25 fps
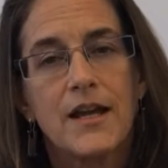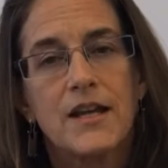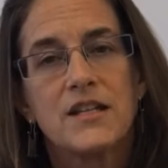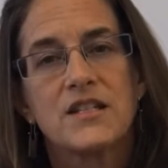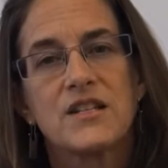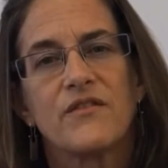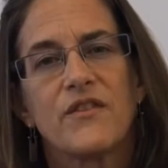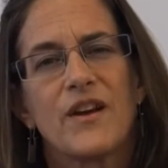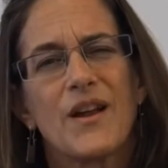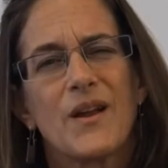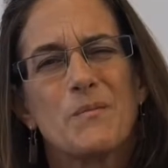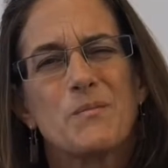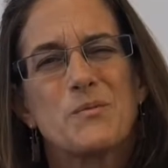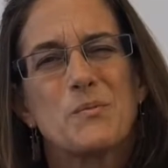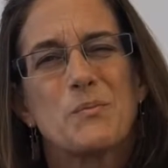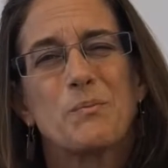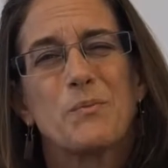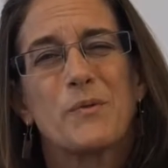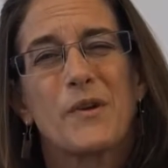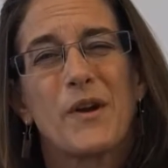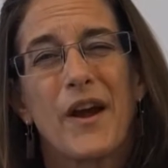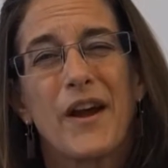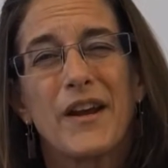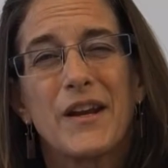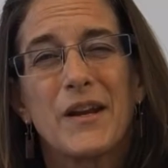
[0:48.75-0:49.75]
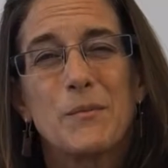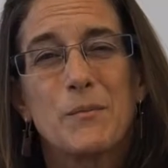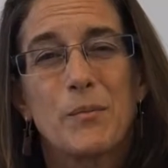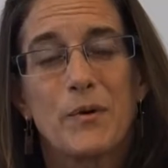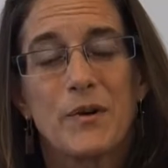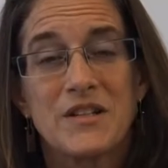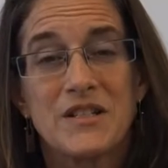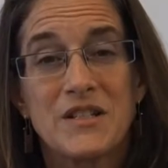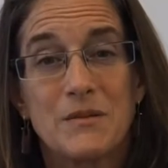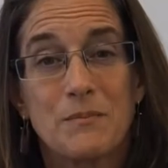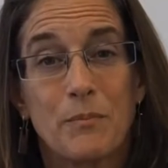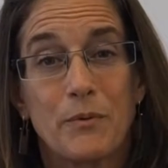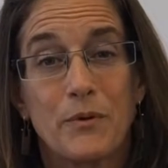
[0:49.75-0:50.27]
developed guiding
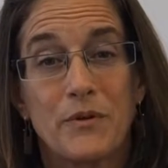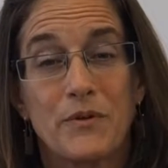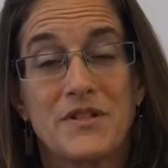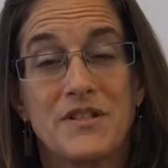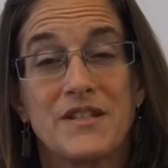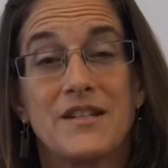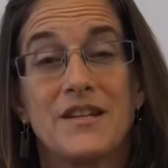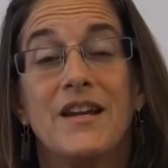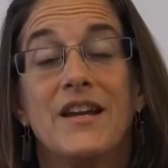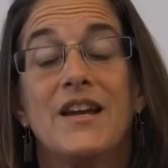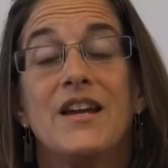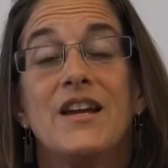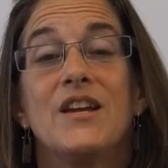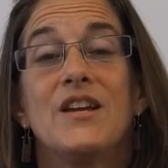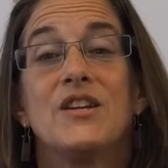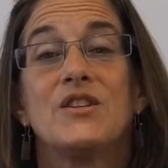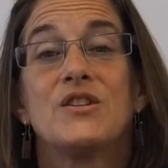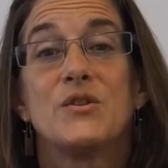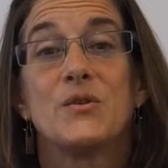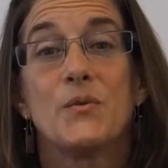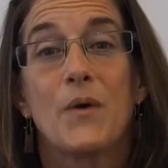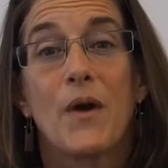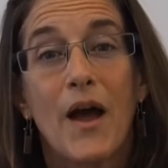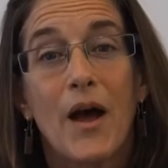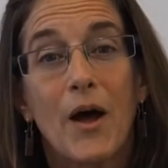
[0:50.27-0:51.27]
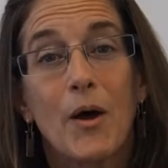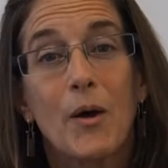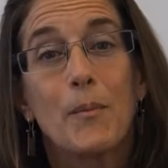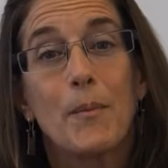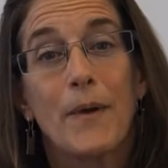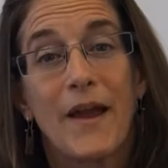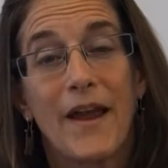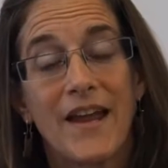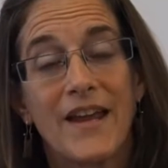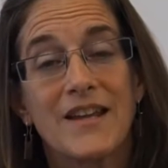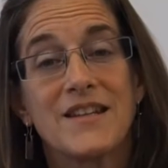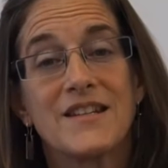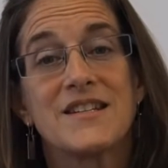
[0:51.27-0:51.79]
principles to
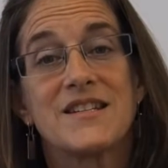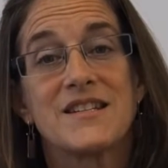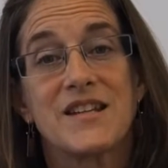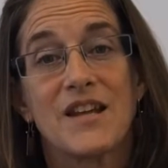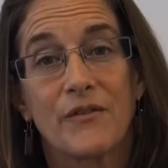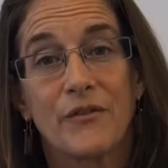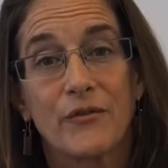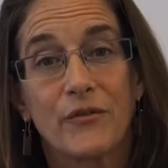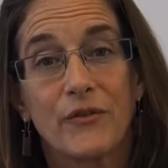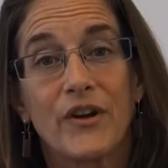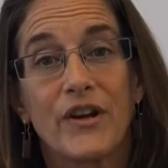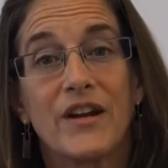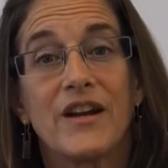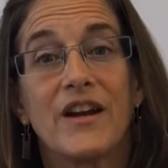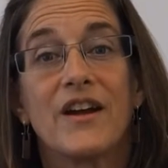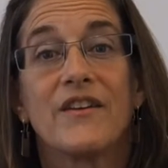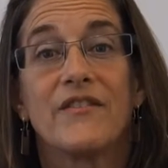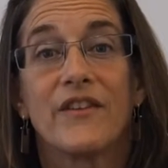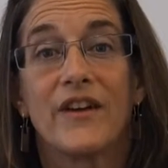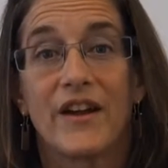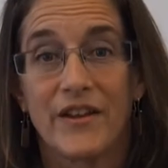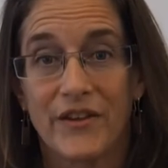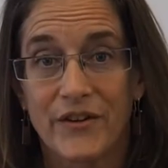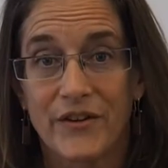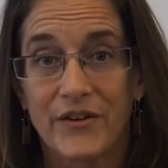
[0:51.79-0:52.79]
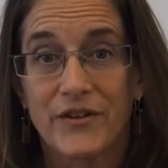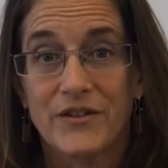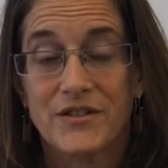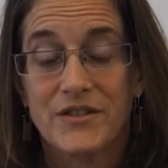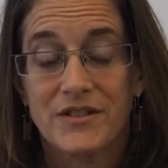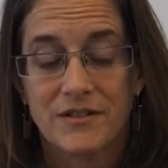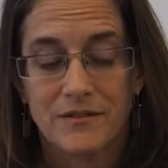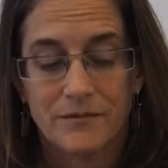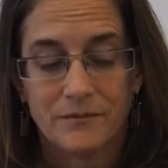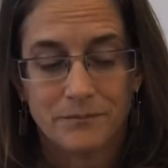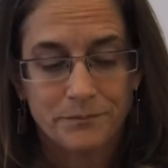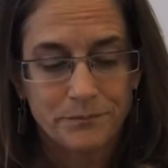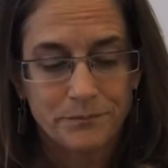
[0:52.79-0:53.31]
help end suffering of others.